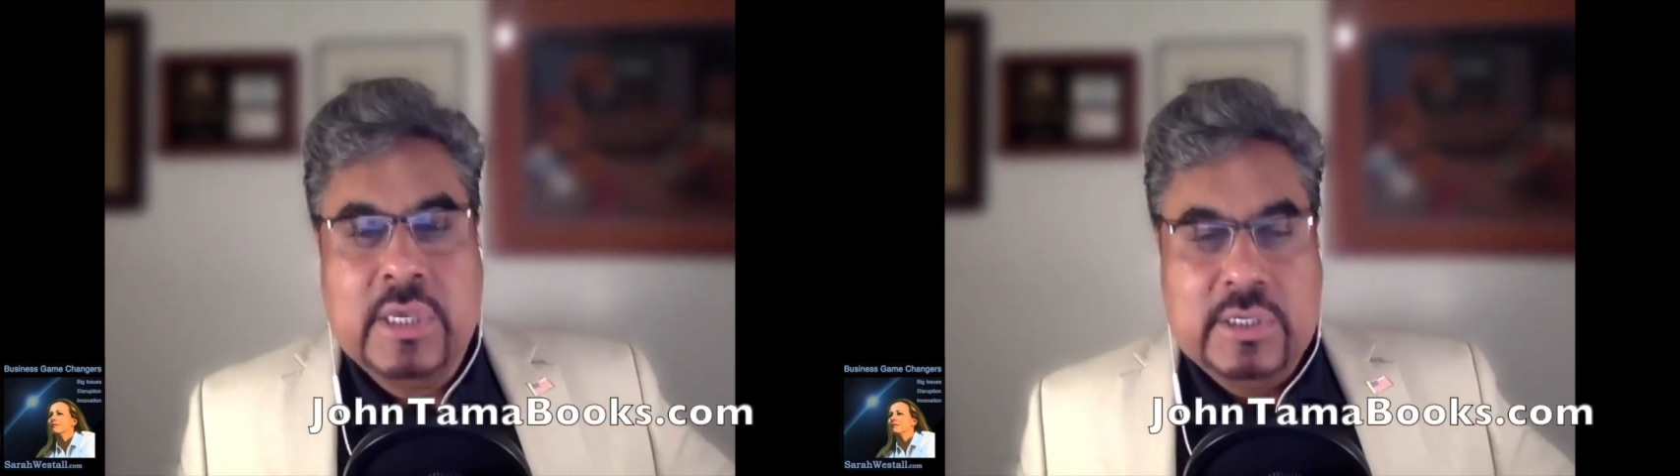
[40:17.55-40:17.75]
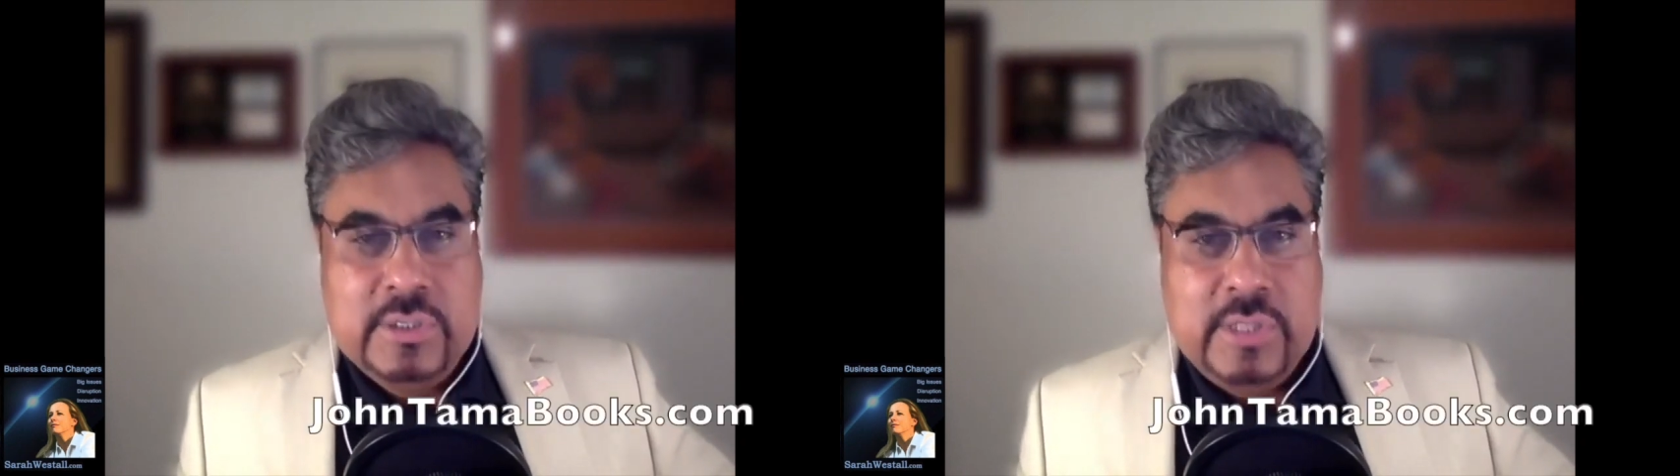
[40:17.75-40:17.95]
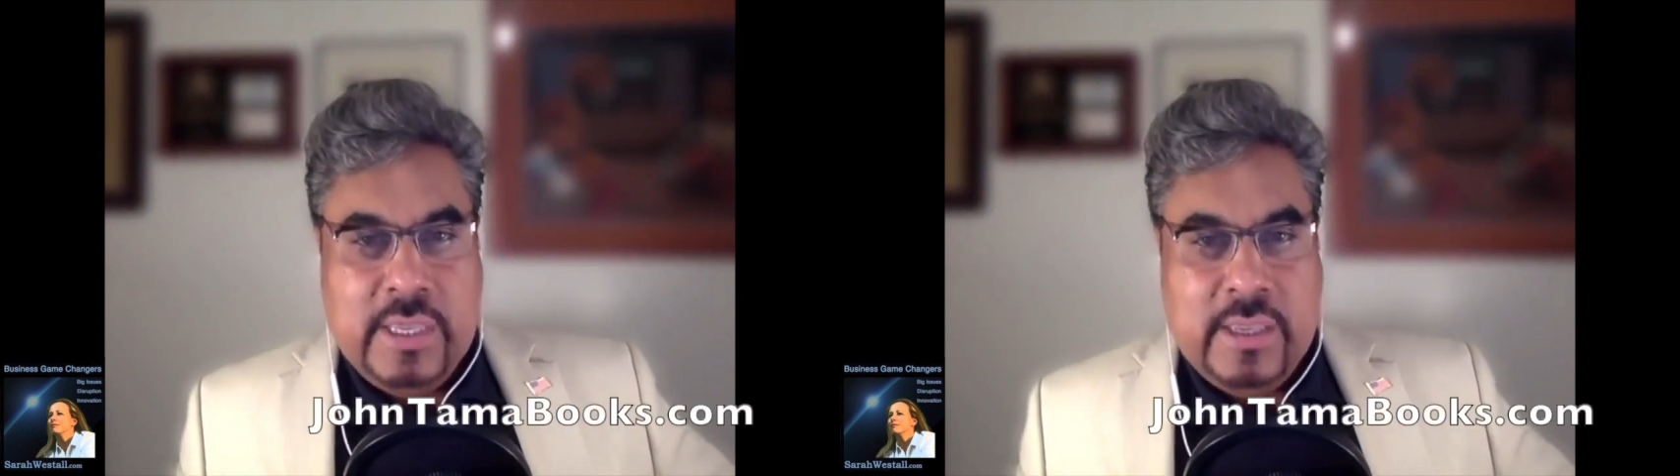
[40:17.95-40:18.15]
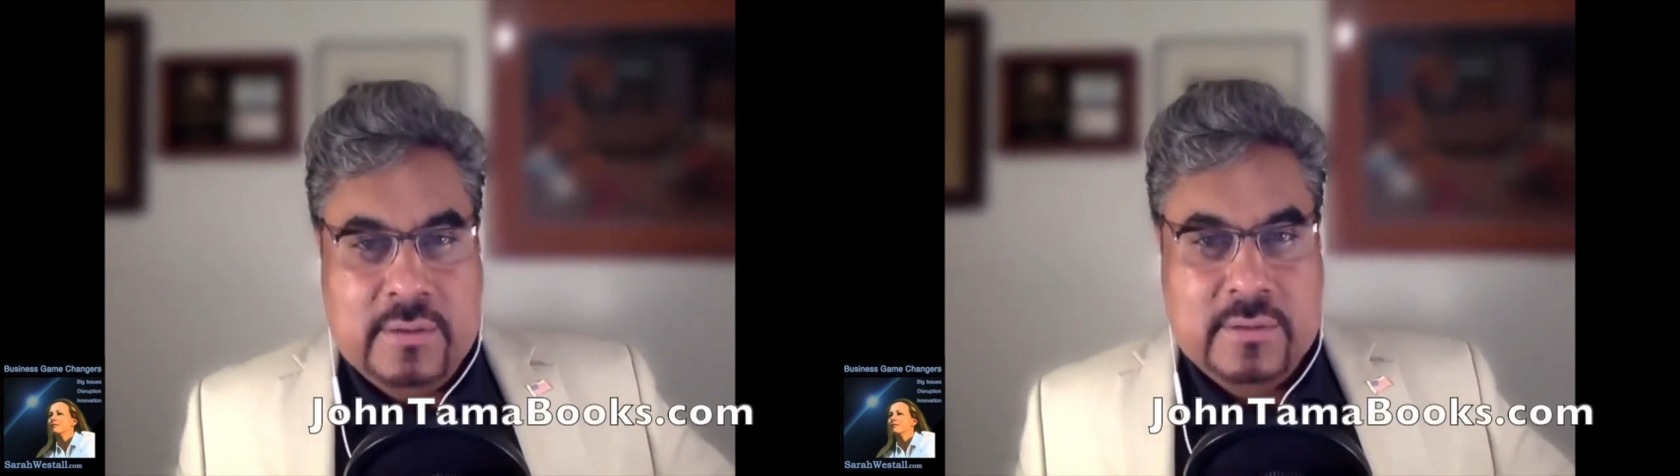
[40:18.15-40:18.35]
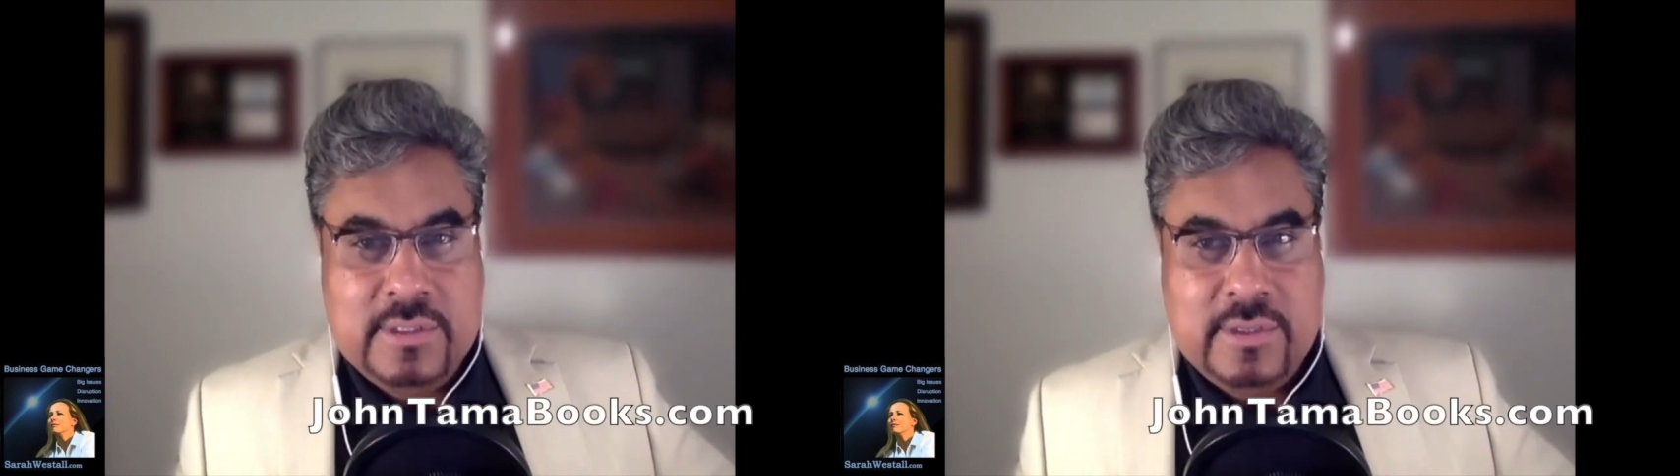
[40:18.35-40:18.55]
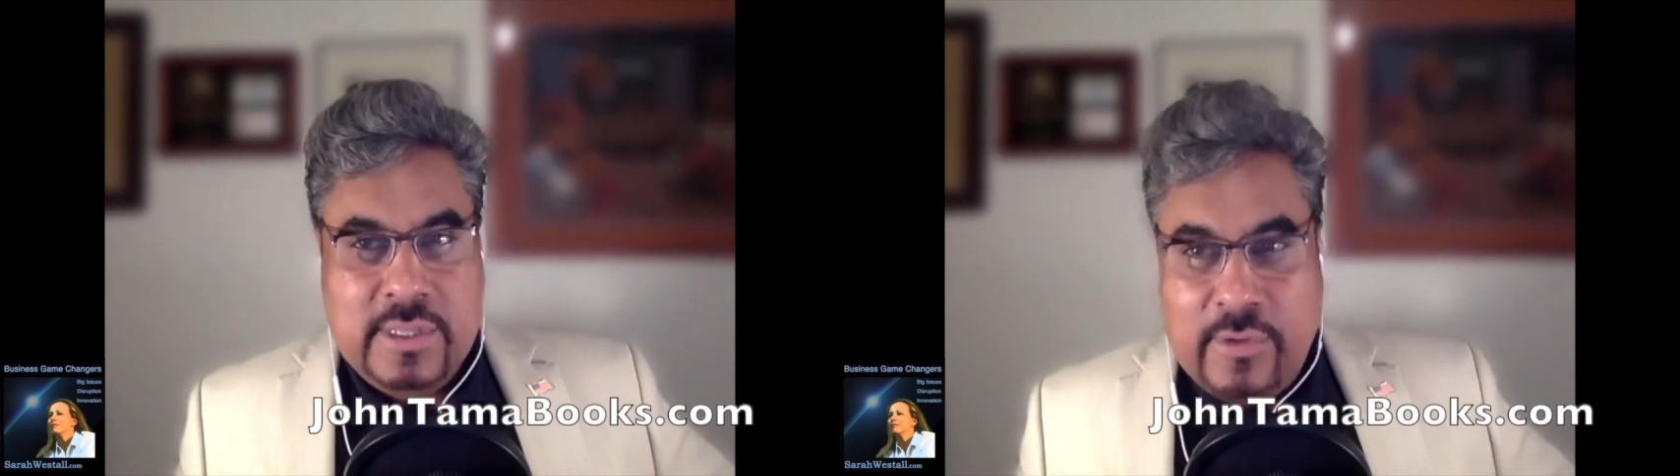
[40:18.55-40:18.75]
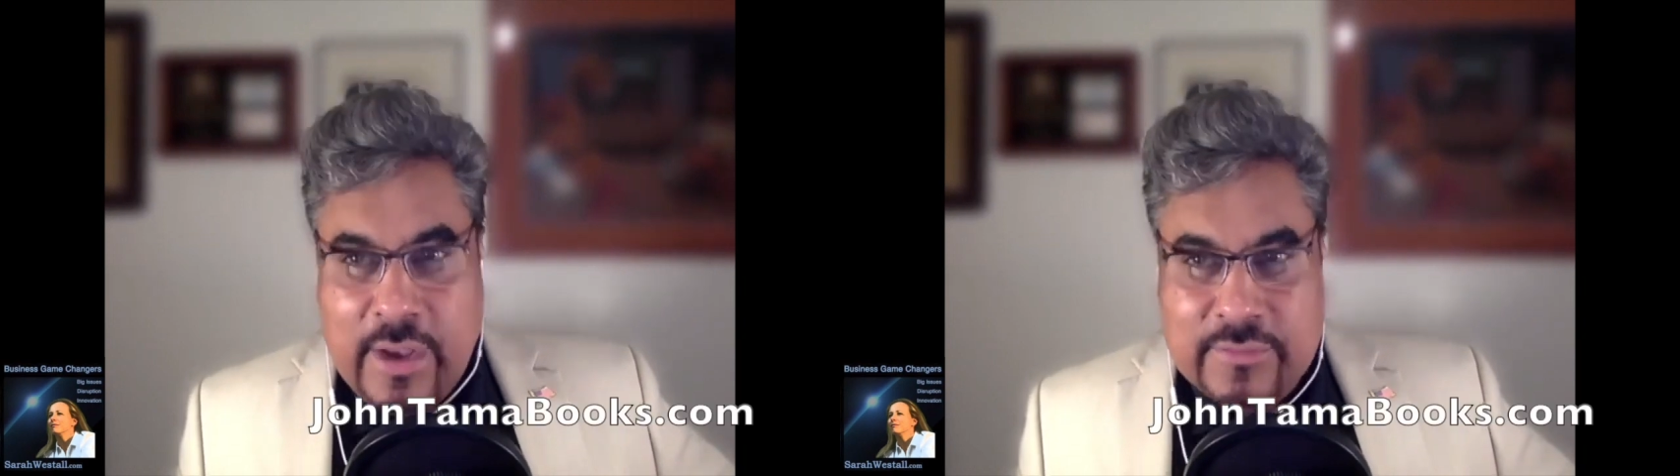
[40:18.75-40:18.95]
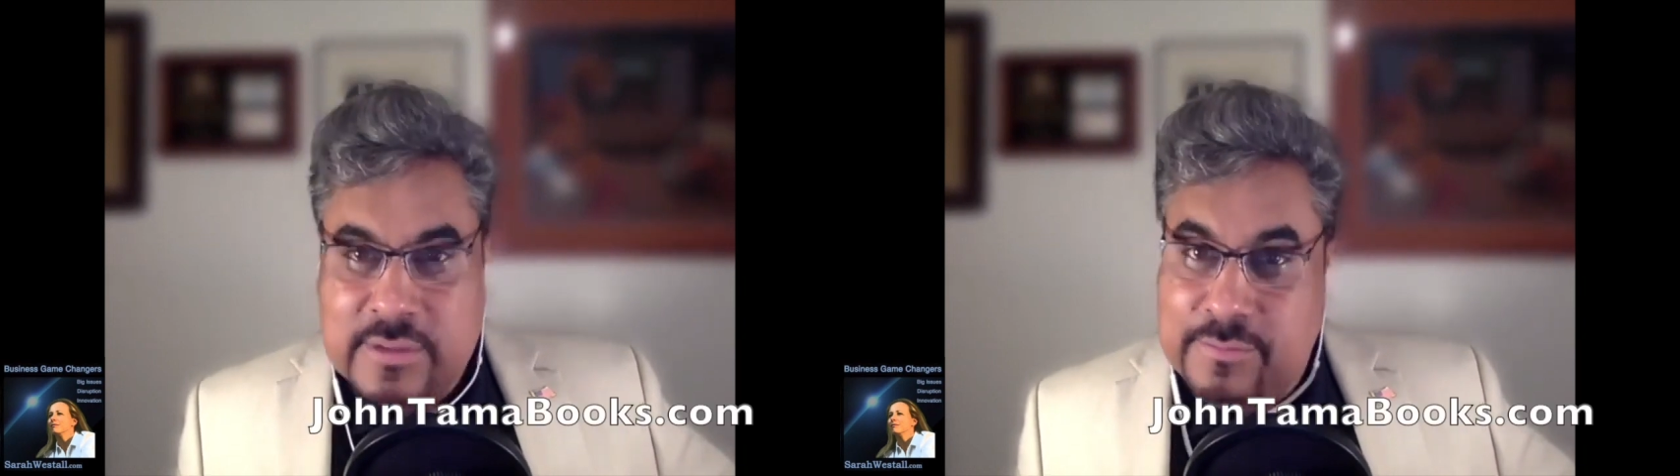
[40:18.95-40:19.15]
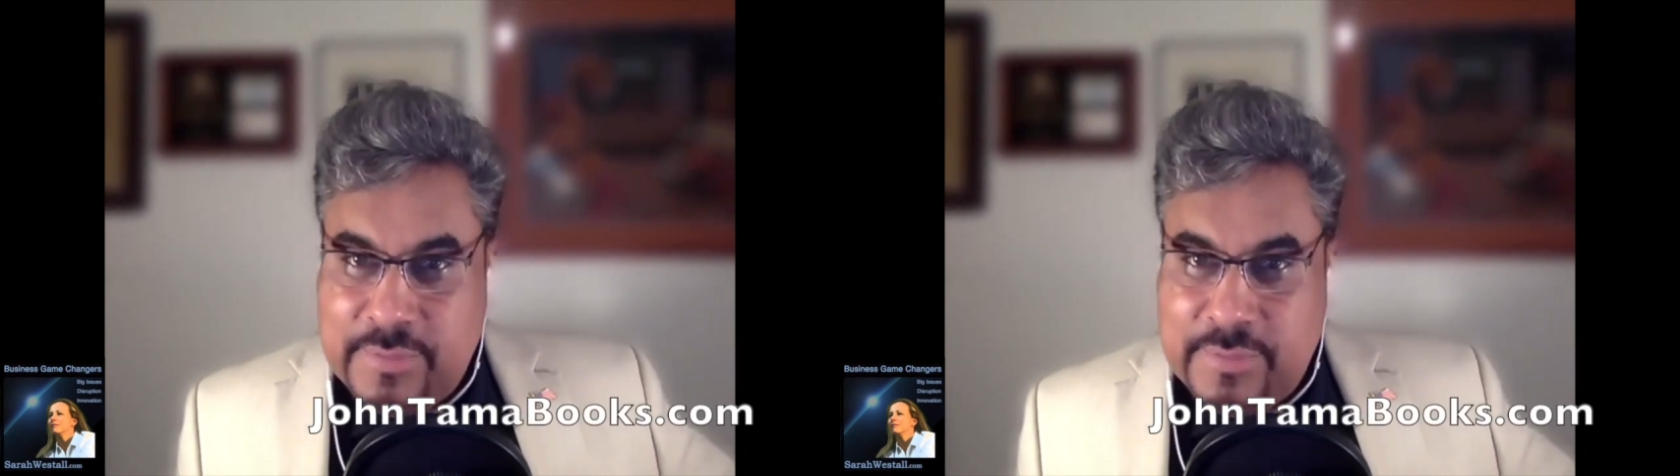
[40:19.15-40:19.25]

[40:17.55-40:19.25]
so they don't have to